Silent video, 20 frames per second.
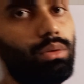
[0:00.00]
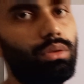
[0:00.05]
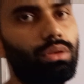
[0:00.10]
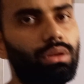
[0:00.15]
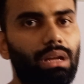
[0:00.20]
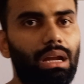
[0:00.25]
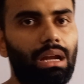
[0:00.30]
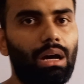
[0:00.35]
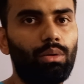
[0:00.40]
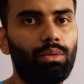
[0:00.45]

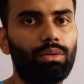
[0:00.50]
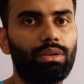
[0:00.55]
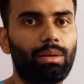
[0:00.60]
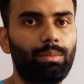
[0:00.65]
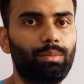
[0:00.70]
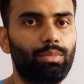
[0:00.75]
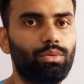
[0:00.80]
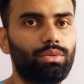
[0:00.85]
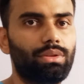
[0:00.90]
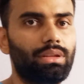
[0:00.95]
cloud
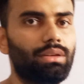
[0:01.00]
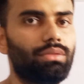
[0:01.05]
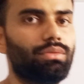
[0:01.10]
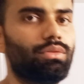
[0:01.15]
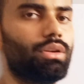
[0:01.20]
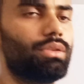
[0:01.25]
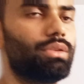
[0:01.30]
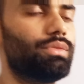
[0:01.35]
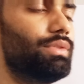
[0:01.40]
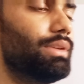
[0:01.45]
computing,
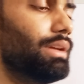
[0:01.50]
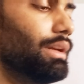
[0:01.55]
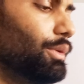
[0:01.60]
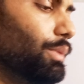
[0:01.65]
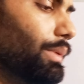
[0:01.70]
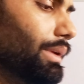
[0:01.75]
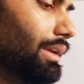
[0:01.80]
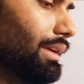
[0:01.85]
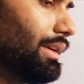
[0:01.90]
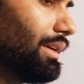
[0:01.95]
what we are
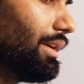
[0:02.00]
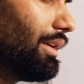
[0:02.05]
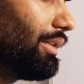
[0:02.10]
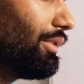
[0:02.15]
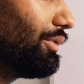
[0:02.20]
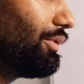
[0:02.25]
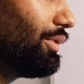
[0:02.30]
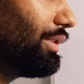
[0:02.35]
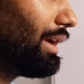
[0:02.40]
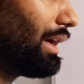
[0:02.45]
doing,
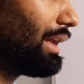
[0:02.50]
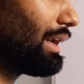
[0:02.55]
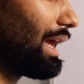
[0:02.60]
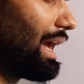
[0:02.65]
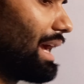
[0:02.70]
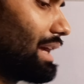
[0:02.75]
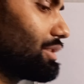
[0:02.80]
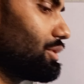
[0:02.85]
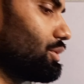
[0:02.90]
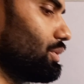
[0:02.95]
we are
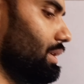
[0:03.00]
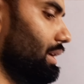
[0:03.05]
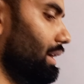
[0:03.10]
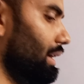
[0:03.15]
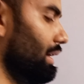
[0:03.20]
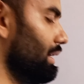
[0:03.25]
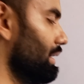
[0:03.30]
actually